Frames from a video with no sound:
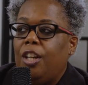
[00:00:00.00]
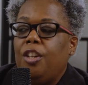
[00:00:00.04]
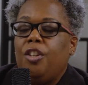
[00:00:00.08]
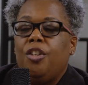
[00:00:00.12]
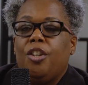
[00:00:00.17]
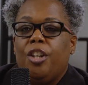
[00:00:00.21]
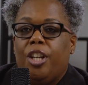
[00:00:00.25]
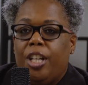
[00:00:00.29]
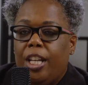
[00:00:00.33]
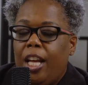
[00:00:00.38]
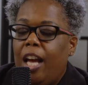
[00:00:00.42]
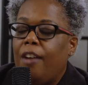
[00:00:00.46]
You're
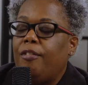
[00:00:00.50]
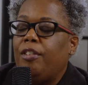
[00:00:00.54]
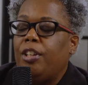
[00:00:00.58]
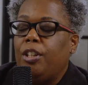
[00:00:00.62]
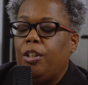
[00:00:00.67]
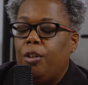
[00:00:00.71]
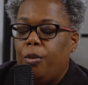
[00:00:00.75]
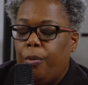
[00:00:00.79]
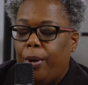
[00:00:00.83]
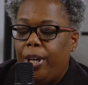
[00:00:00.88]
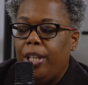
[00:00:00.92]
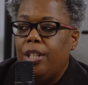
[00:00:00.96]
going to have a
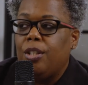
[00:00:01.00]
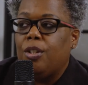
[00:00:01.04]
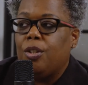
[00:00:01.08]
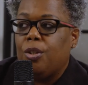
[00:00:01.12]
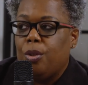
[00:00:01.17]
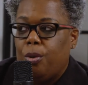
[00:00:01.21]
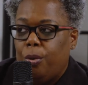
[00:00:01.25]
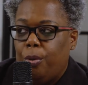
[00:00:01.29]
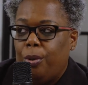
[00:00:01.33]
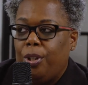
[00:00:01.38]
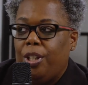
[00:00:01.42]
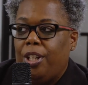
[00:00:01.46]
great
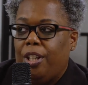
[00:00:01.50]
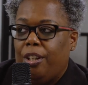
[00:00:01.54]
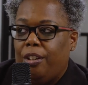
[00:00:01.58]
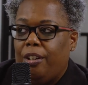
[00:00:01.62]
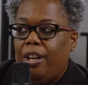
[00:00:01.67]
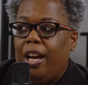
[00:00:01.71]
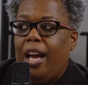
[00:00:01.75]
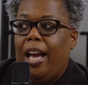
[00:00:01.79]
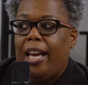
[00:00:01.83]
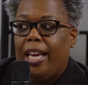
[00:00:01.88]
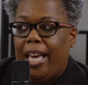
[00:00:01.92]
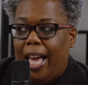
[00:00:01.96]
school year.
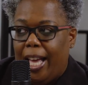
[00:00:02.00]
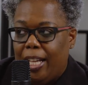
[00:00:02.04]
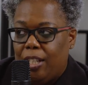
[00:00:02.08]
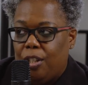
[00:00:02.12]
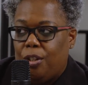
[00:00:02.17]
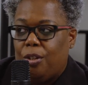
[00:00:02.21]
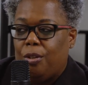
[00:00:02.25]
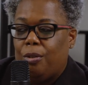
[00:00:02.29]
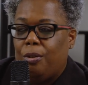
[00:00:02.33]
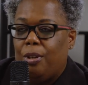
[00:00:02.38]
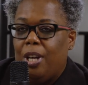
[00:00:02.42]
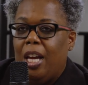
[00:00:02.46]
I got
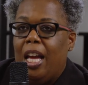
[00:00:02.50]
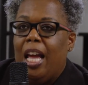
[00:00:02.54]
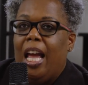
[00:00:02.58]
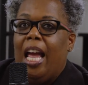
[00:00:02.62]
you."